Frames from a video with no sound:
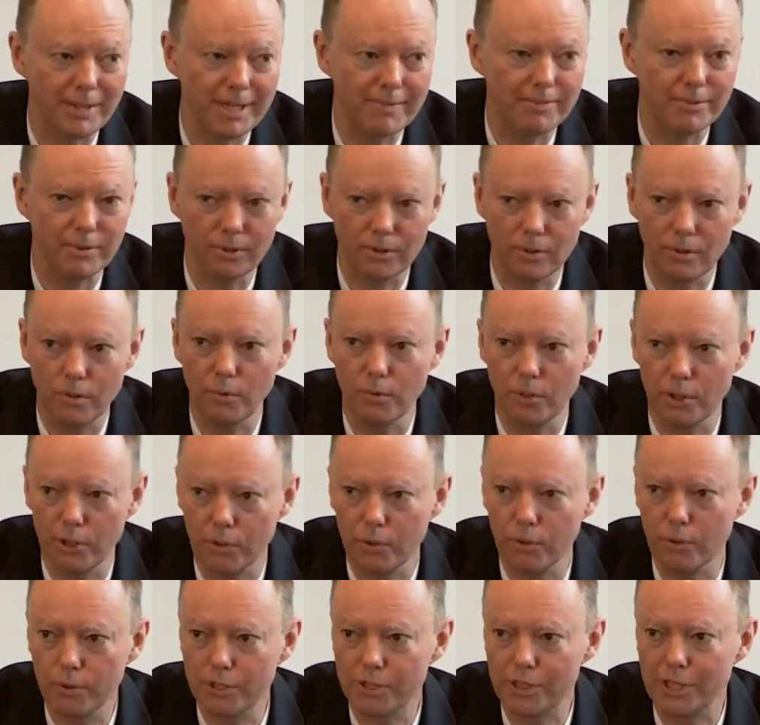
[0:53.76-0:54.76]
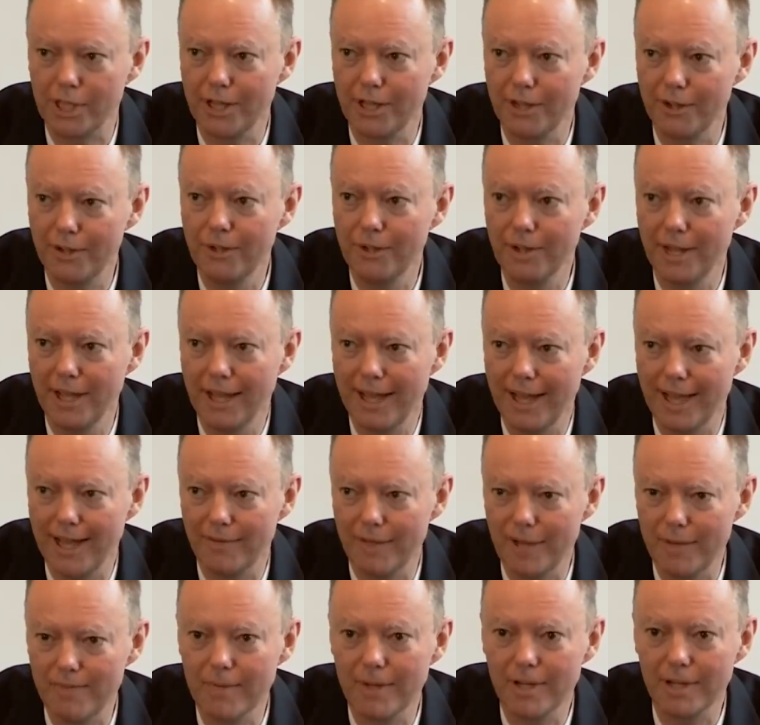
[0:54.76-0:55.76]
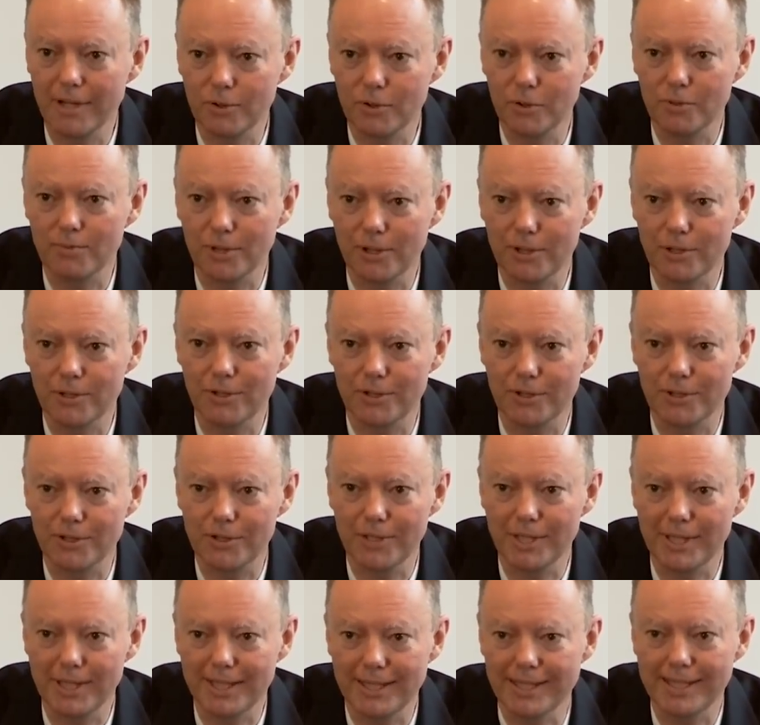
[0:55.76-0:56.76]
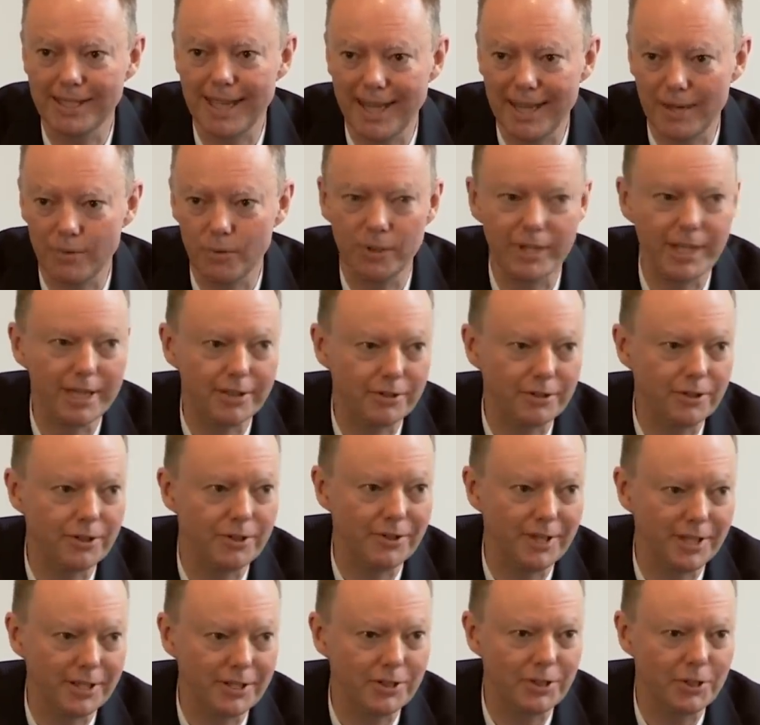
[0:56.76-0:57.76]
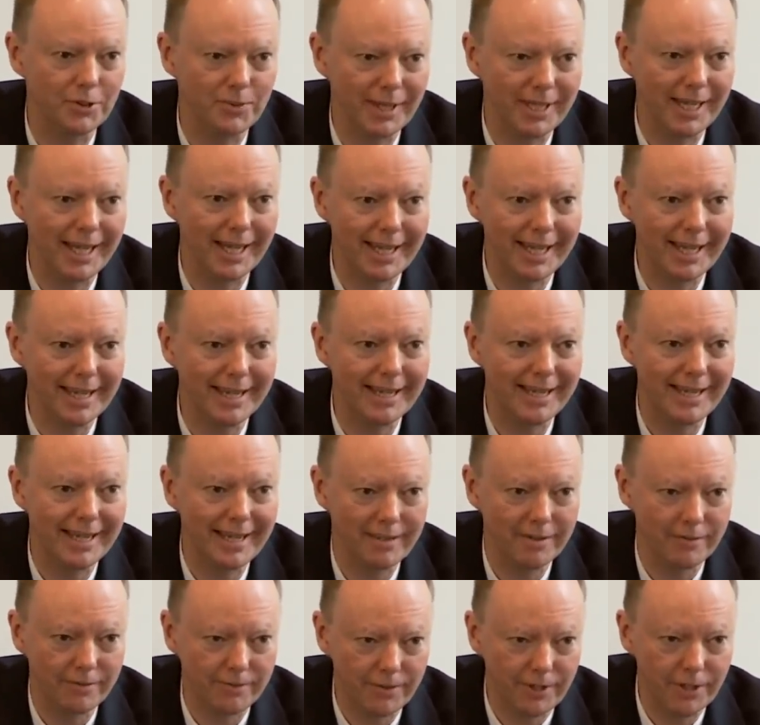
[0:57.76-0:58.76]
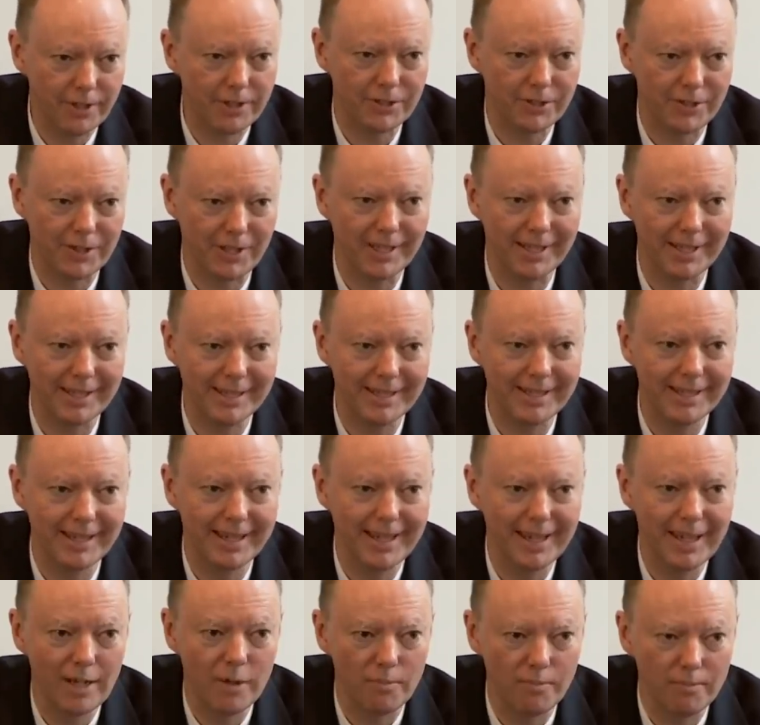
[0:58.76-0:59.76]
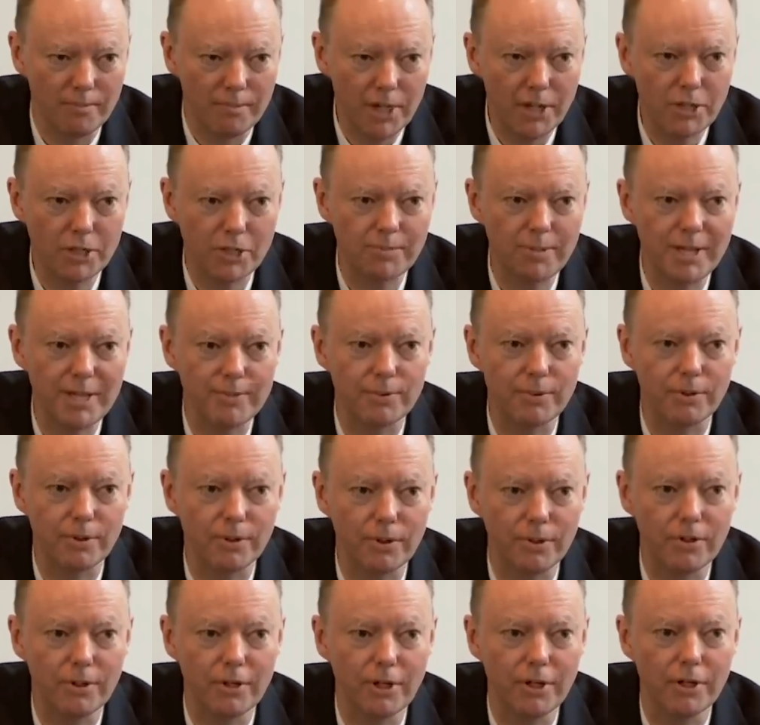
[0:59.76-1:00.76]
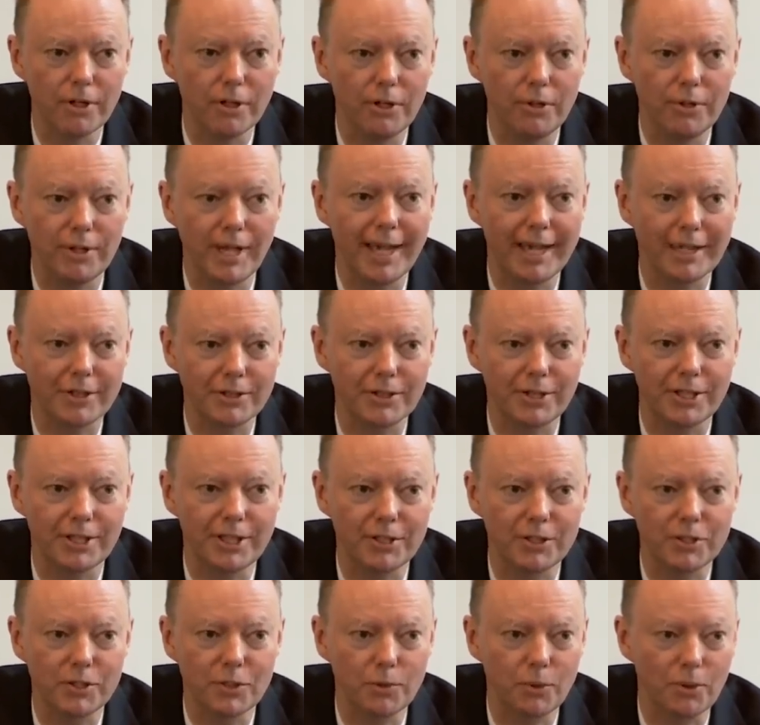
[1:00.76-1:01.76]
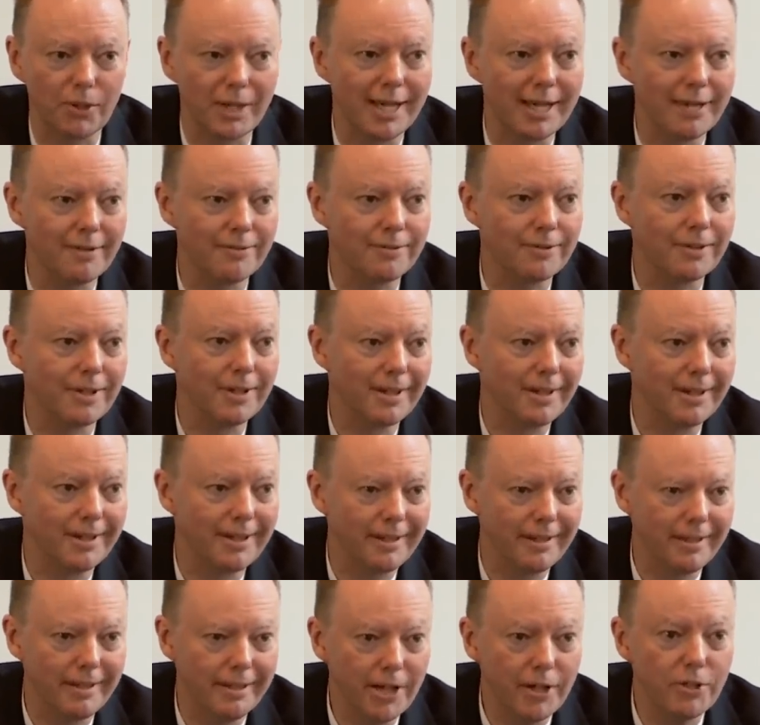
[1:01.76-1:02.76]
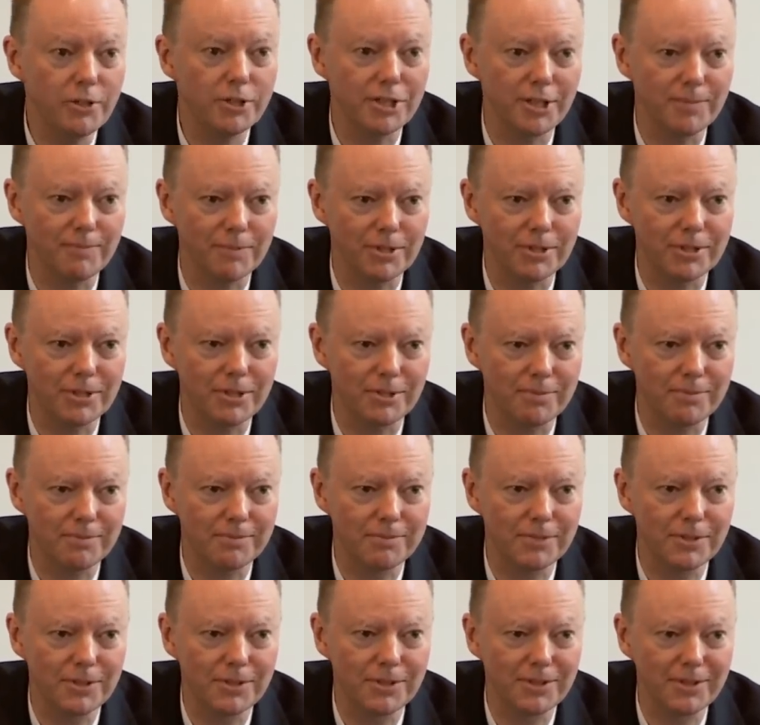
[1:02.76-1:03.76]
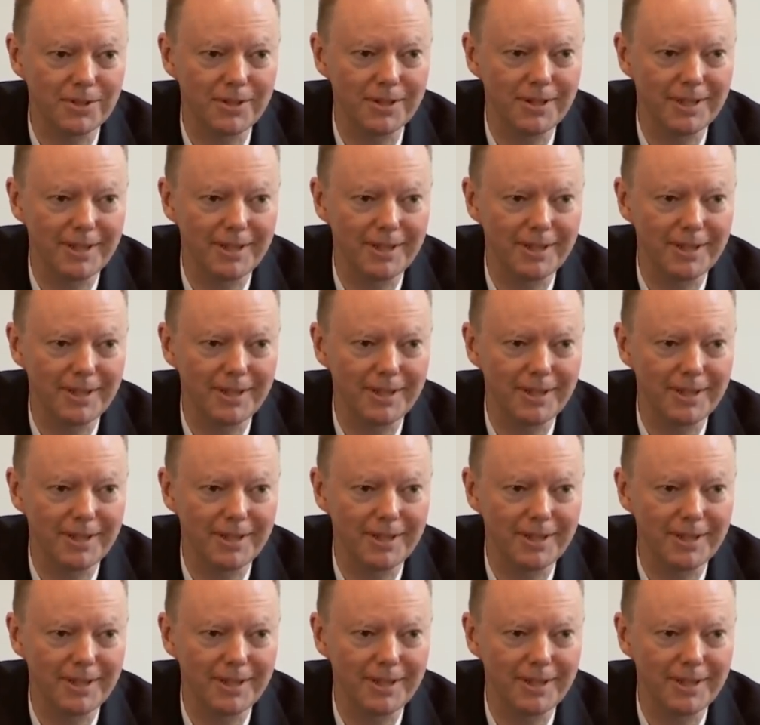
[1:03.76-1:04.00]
people will also have a mild or moderate disease and will get through this. So to be clear, first thing, most people who catch this will have no symptoms,